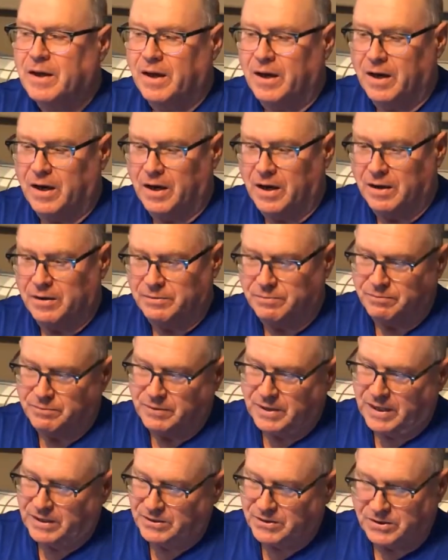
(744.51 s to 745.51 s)

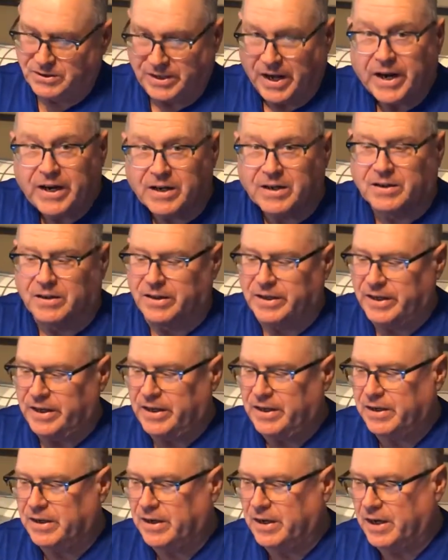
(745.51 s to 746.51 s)
And
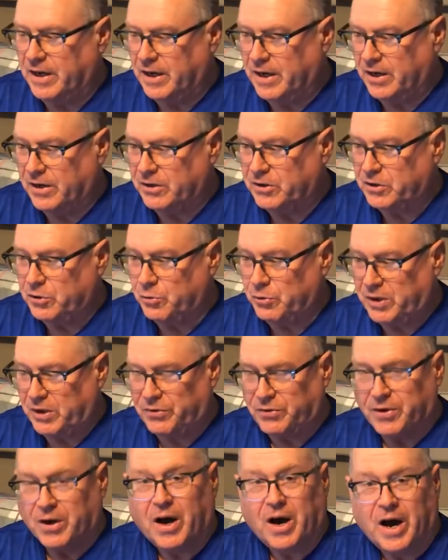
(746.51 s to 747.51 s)
secondly, you
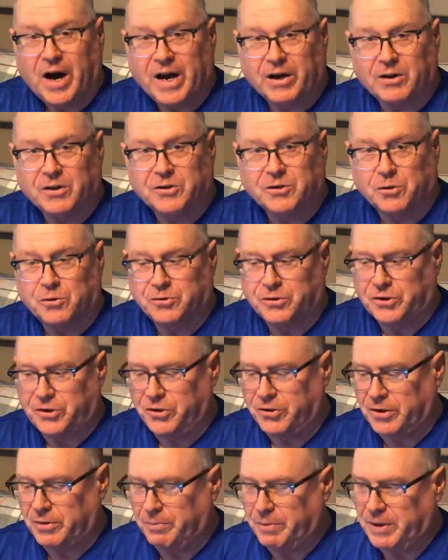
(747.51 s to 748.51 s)
get the higher Social
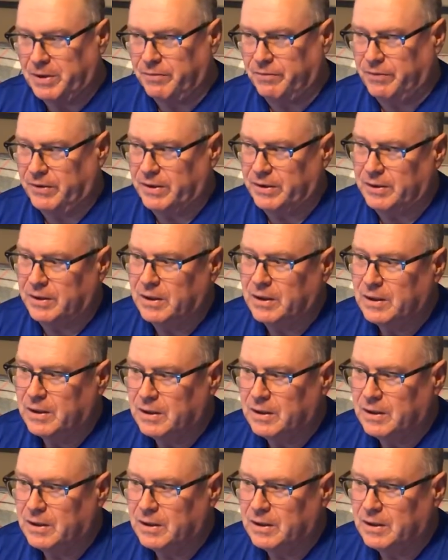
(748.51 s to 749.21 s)
Security benefit.